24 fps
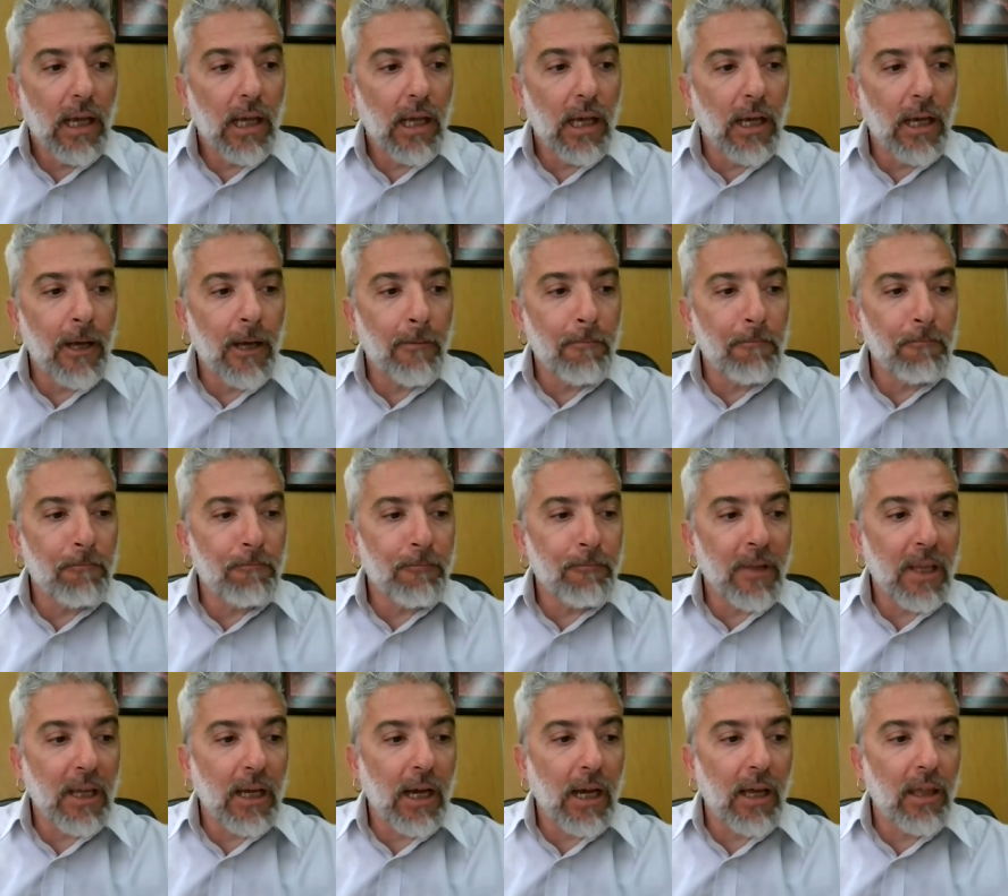
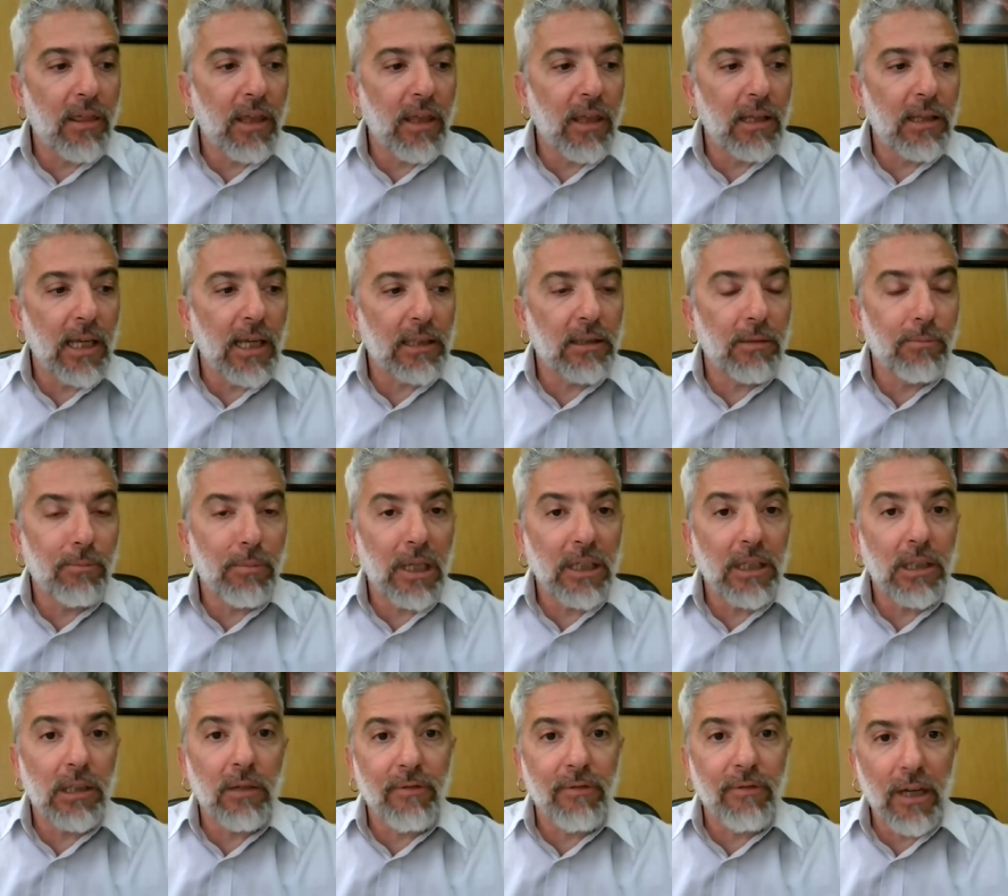Um, I think that
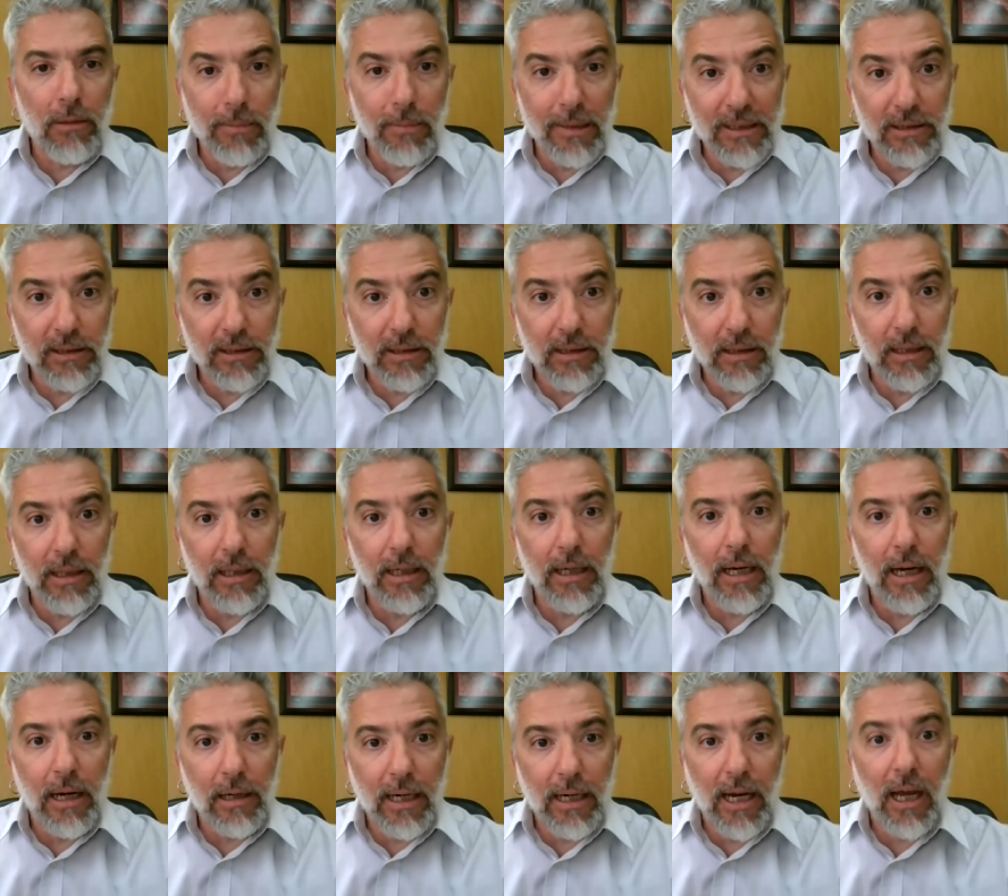many developments uh,
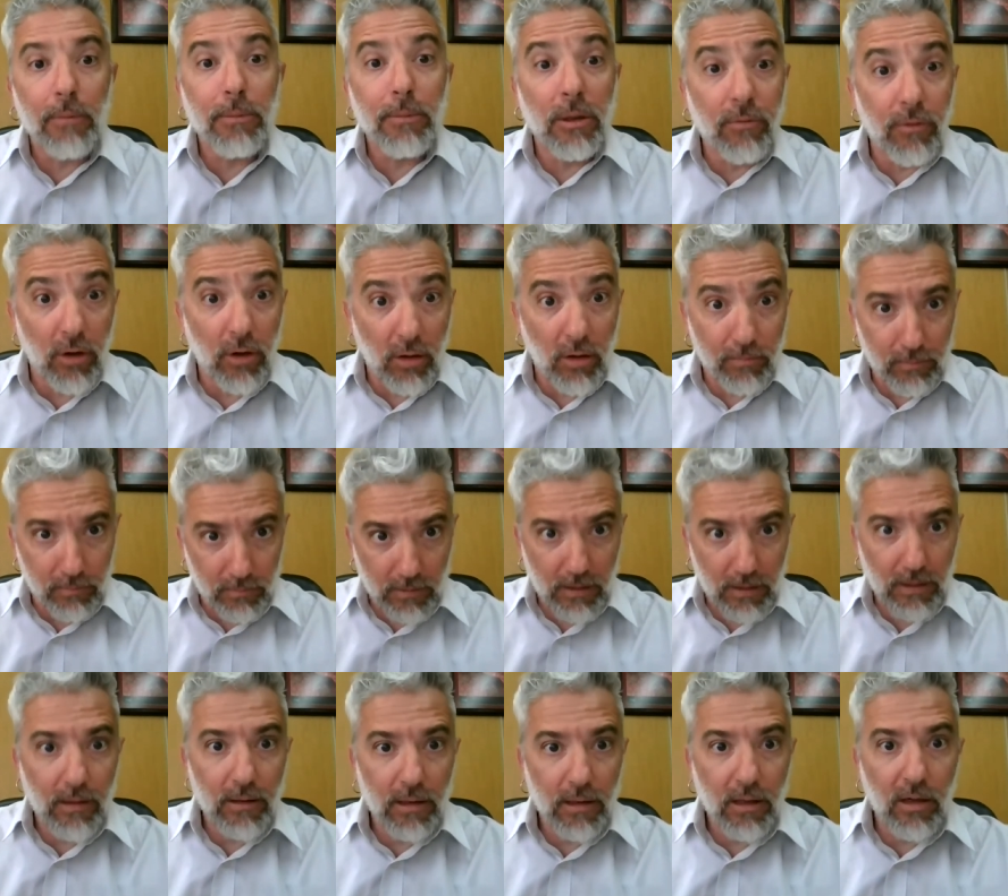are coming from
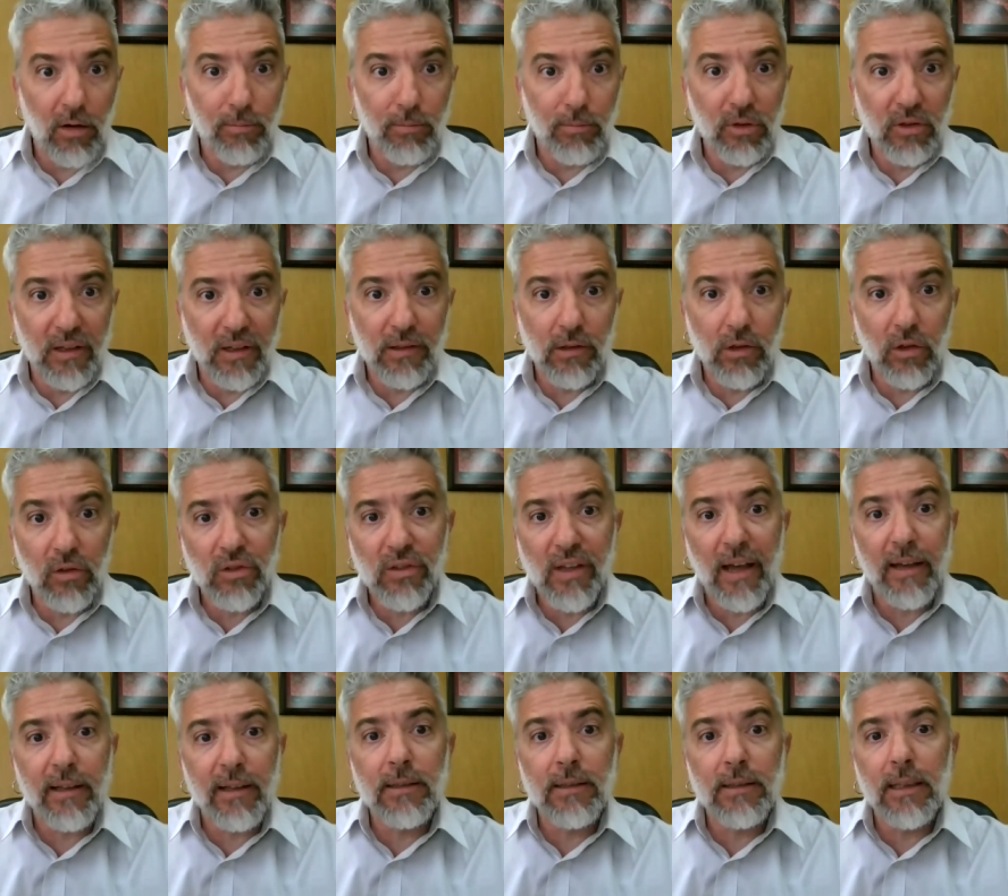computation
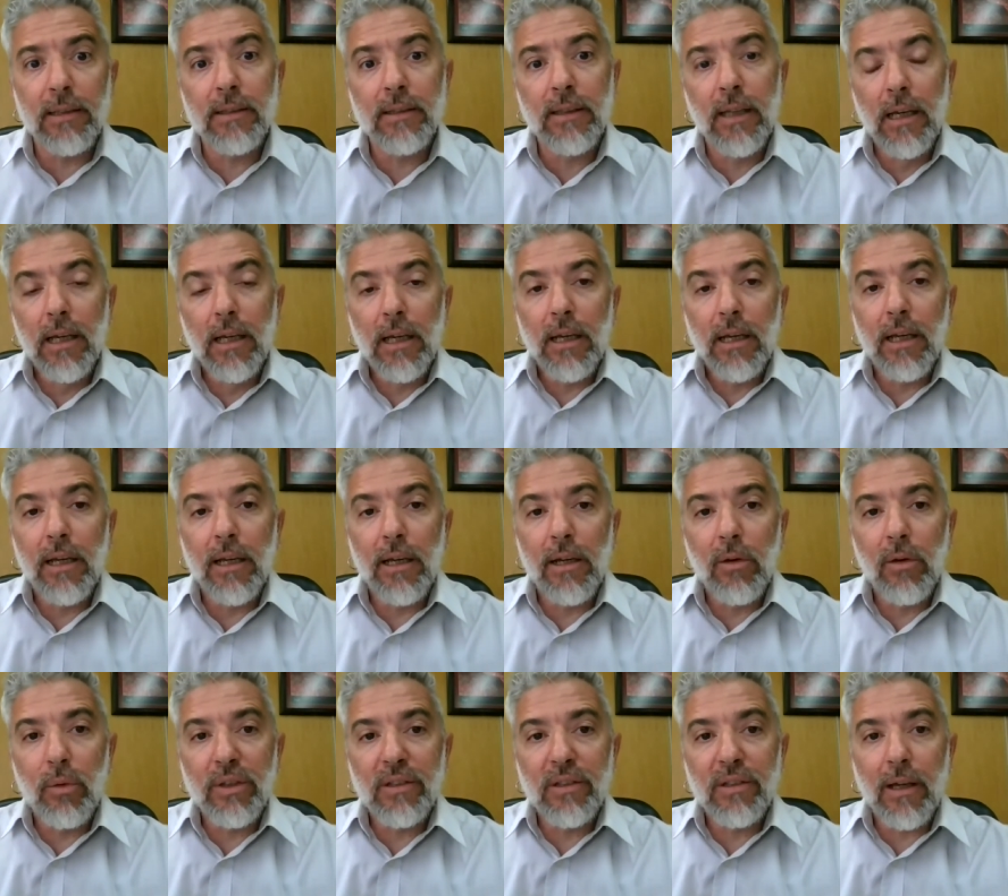sciences uh,
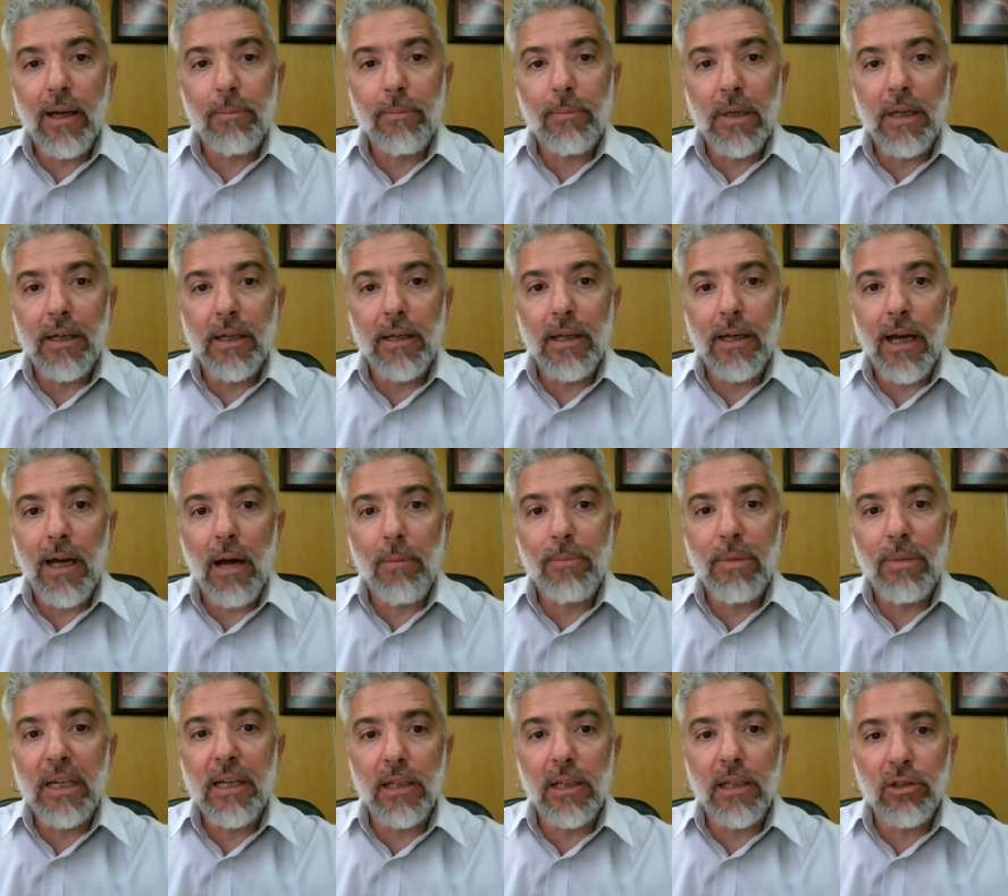with ap uh,
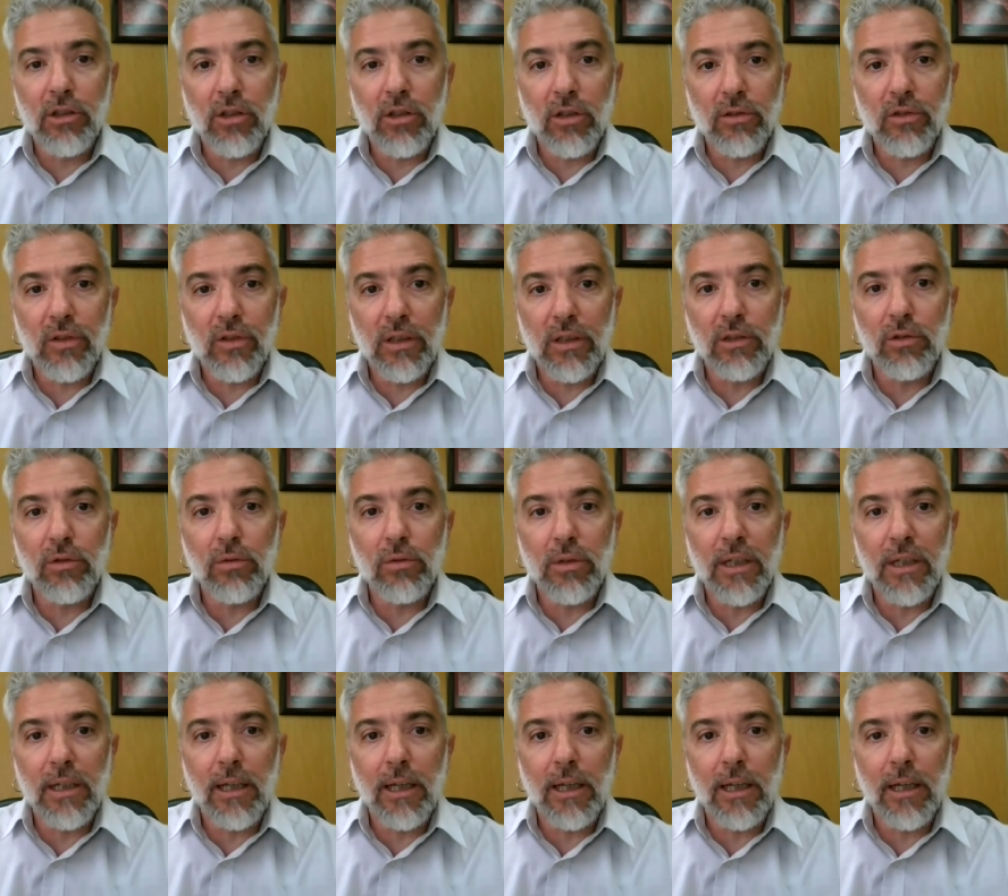applications into
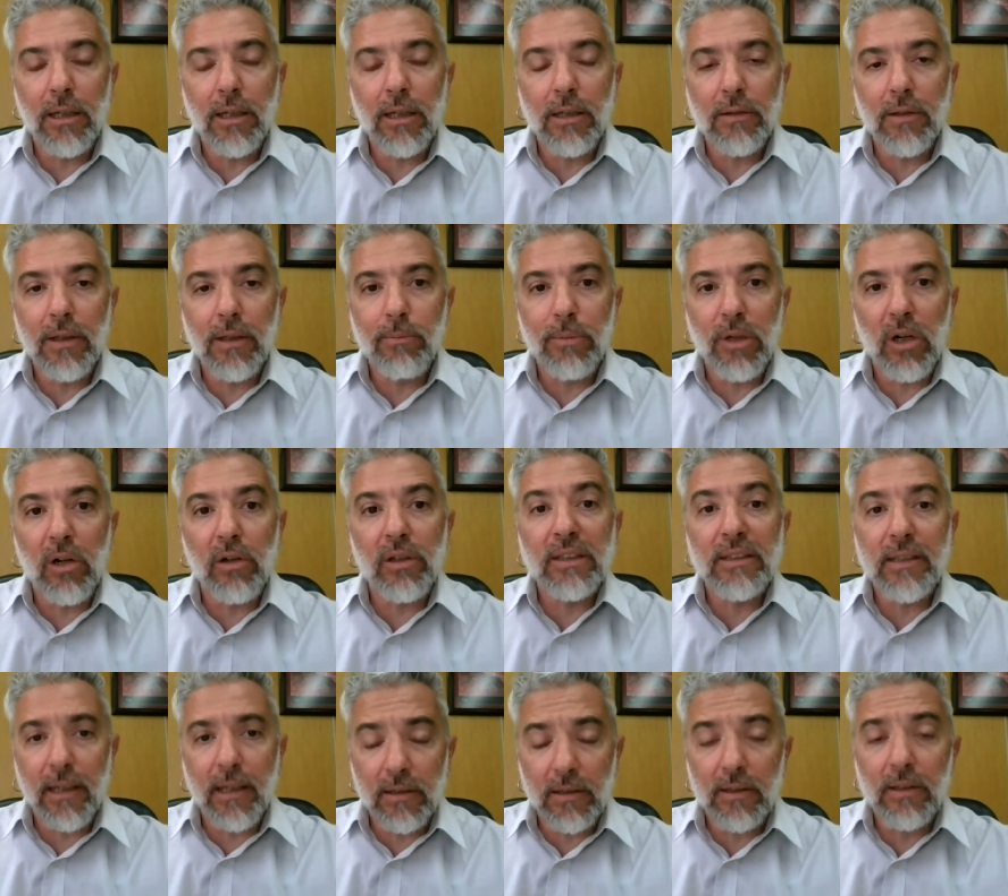the, the
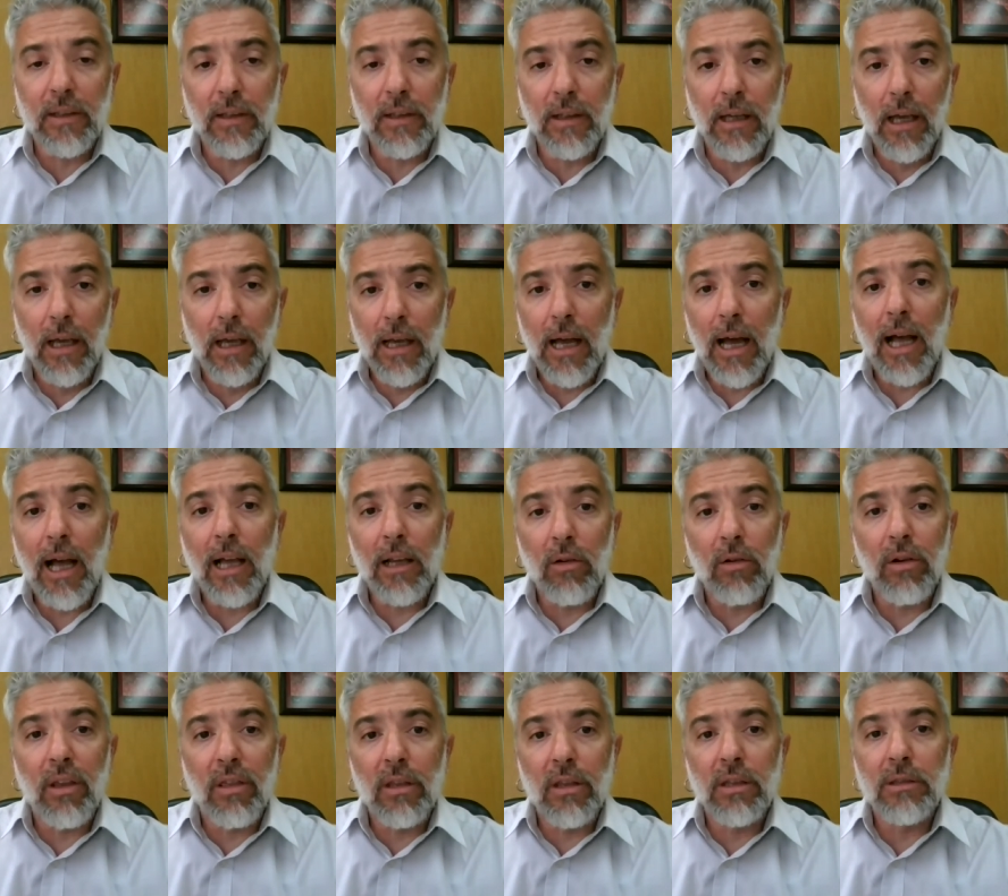prioritizing
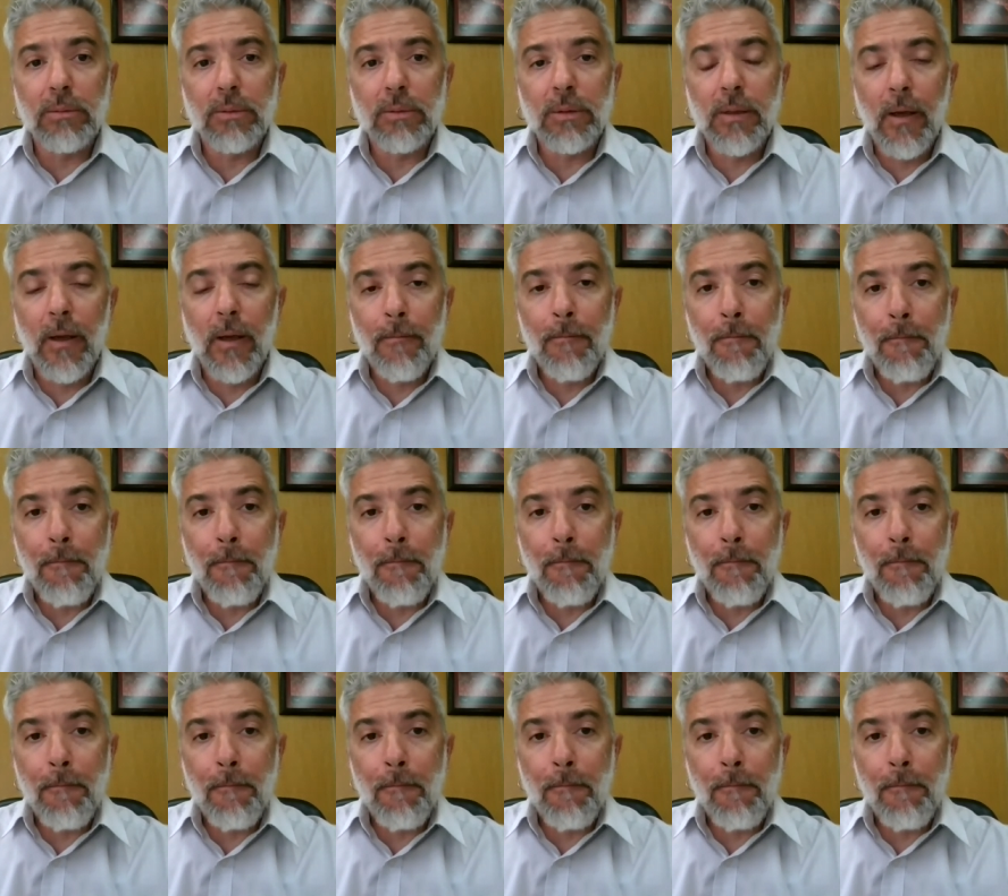algorithms.